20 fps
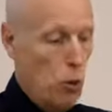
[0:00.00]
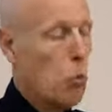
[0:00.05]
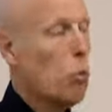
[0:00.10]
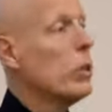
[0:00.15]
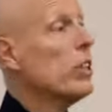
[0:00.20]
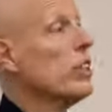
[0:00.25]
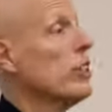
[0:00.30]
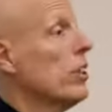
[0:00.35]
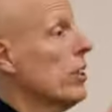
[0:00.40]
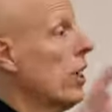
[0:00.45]

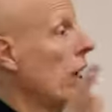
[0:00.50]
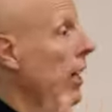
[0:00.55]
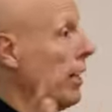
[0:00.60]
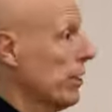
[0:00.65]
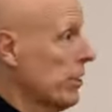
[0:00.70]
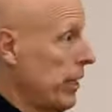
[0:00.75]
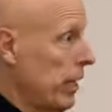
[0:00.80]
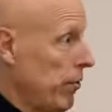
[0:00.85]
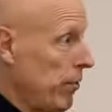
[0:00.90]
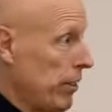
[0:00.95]
What is the
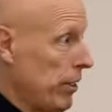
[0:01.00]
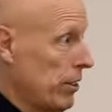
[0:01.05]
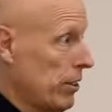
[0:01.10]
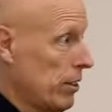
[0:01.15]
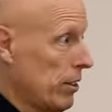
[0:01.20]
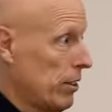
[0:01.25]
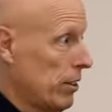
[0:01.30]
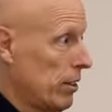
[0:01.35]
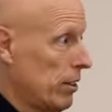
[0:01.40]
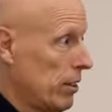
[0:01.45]
cost
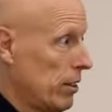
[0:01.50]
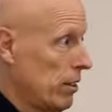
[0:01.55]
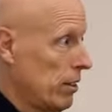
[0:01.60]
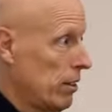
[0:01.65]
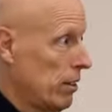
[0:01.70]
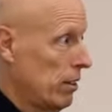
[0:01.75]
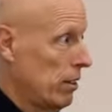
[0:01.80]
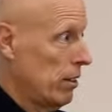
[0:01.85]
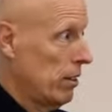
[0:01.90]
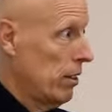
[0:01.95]
savings?
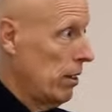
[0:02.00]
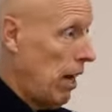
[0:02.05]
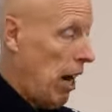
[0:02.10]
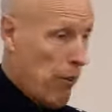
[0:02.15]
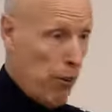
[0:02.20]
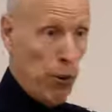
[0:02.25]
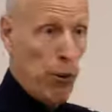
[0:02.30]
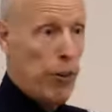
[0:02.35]
I've